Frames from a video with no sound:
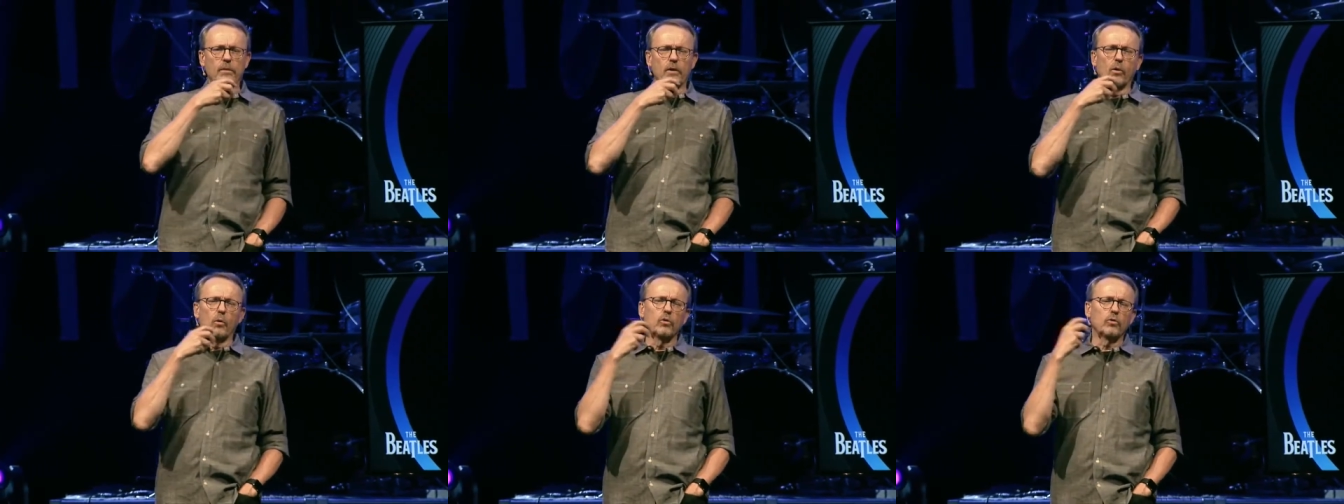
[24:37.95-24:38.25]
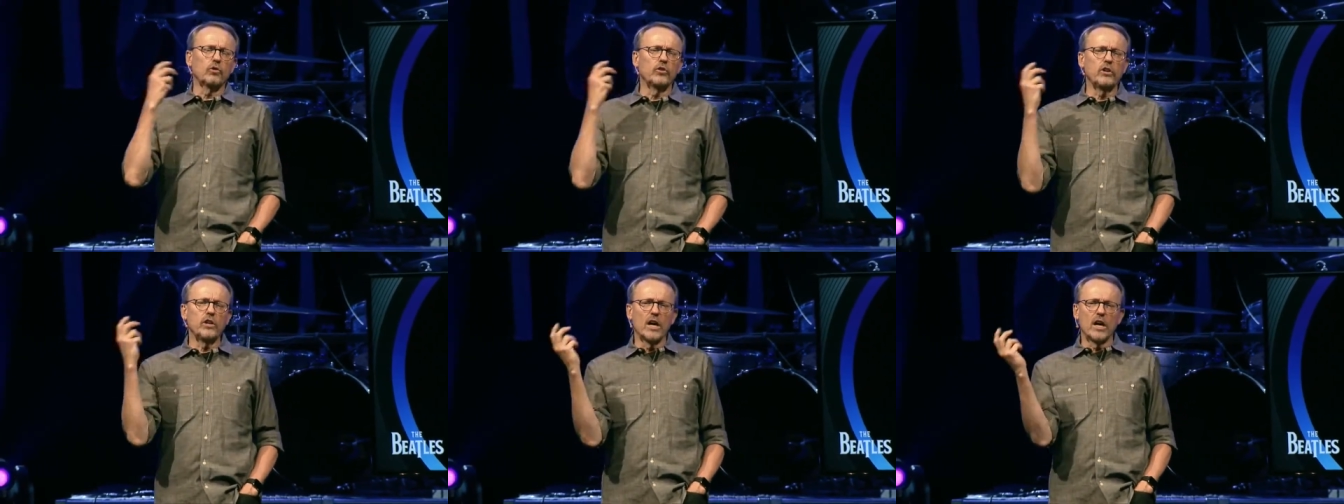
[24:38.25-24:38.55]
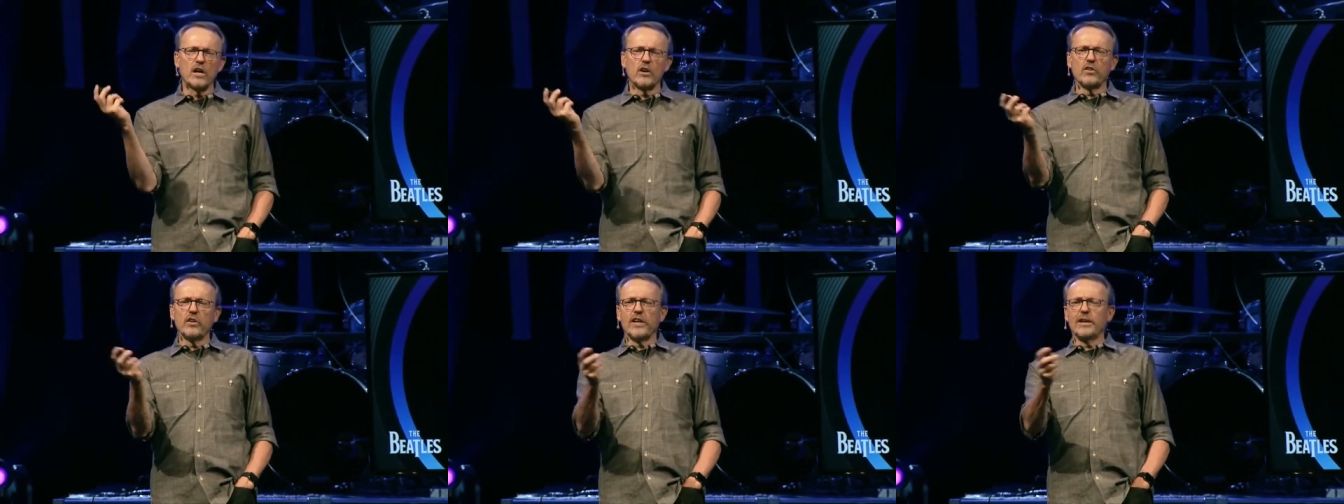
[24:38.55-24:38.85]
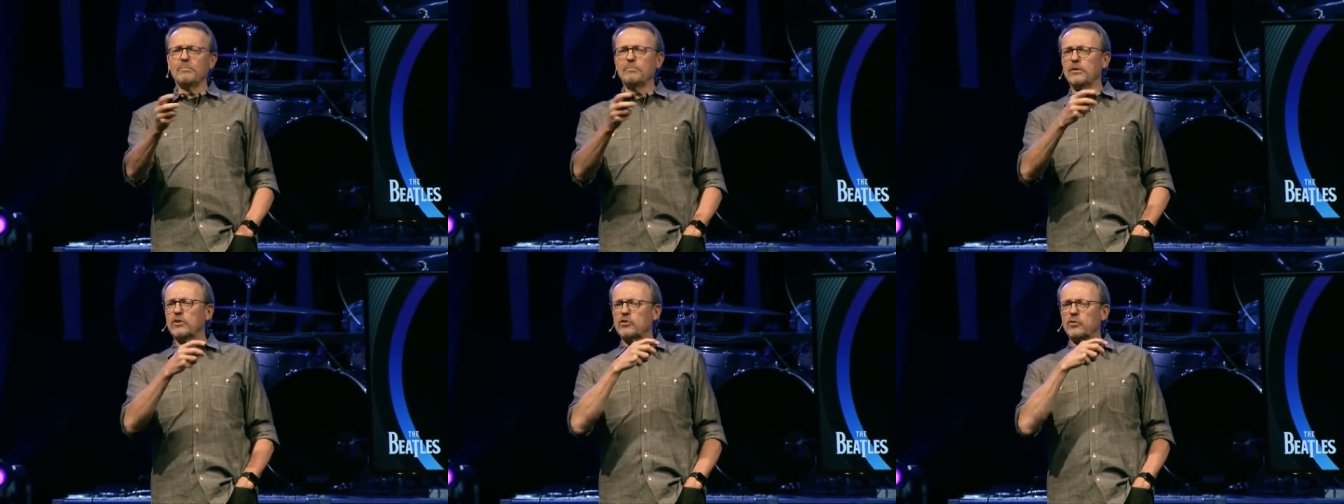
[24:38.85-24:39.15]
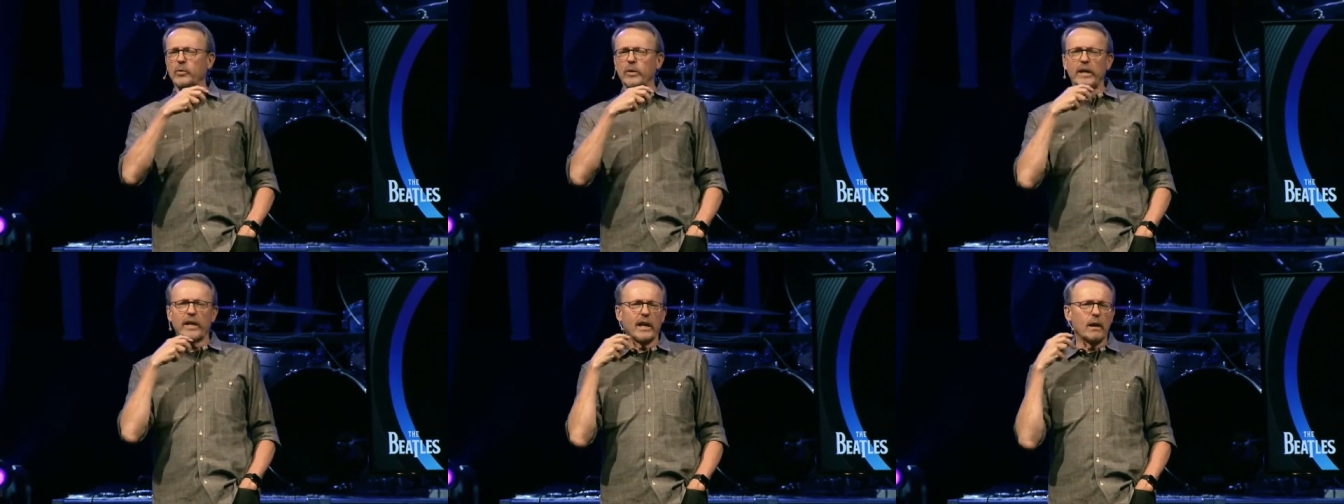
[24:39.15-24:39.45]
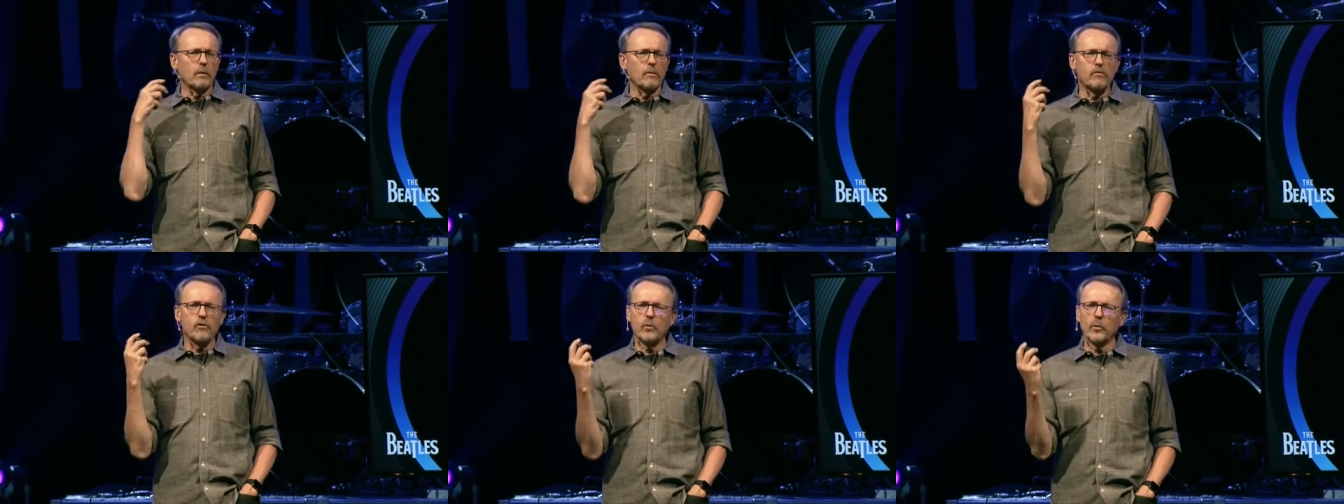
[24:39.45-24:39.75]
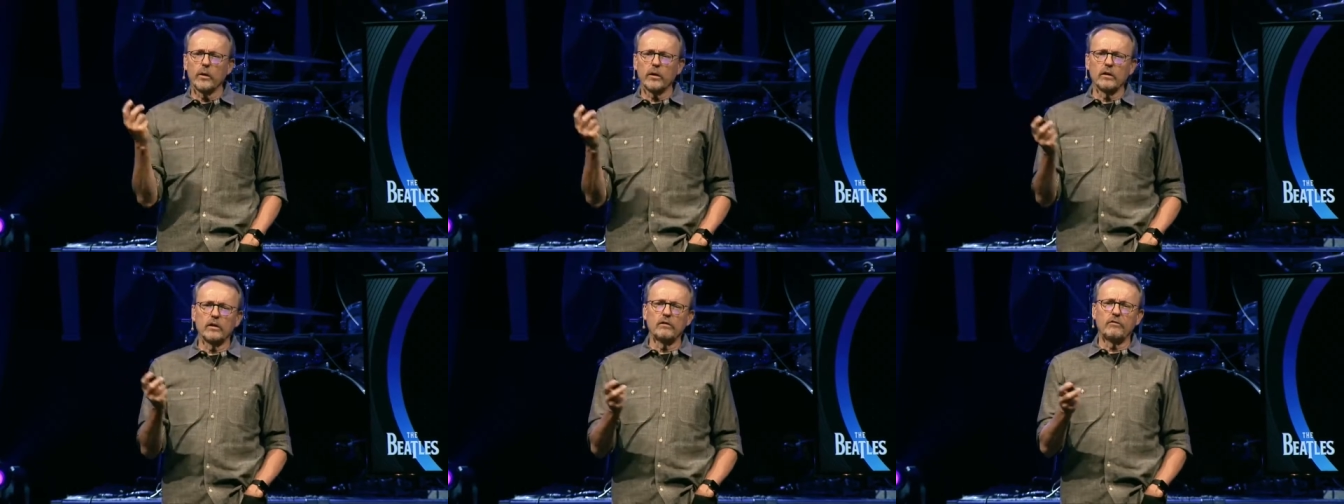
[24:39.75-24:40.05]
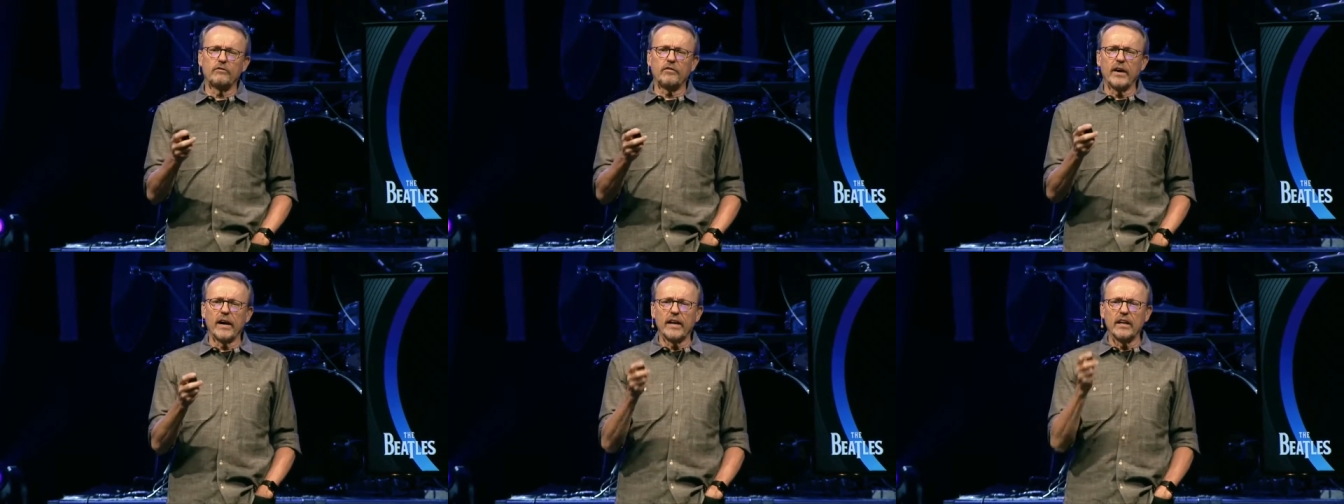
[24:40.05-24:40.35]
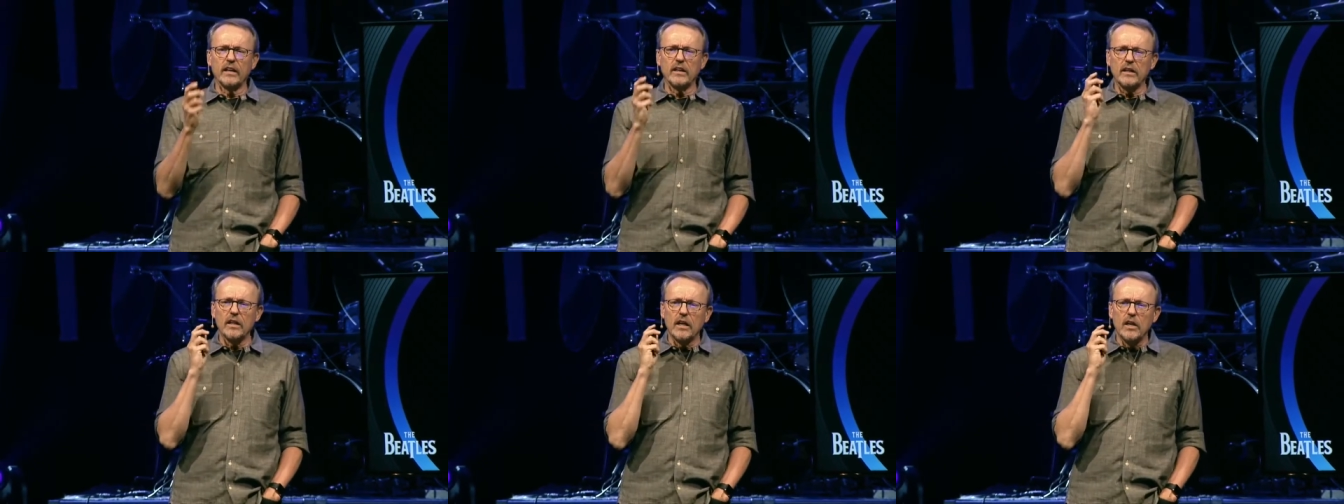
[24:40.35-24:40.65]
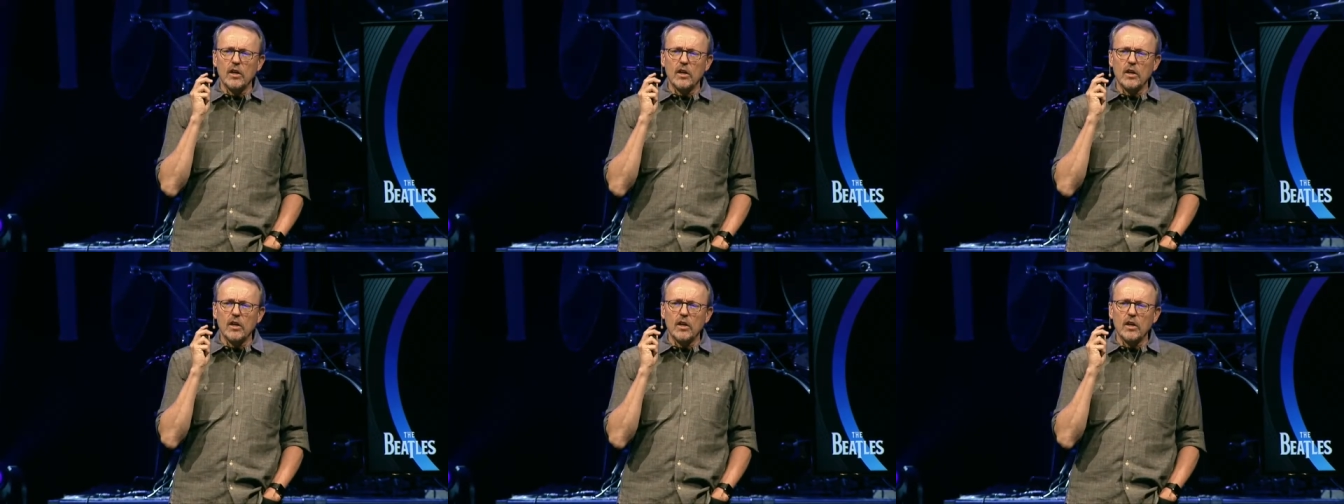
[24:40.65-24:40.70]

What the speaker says: older, younger, in between, however you want to define it,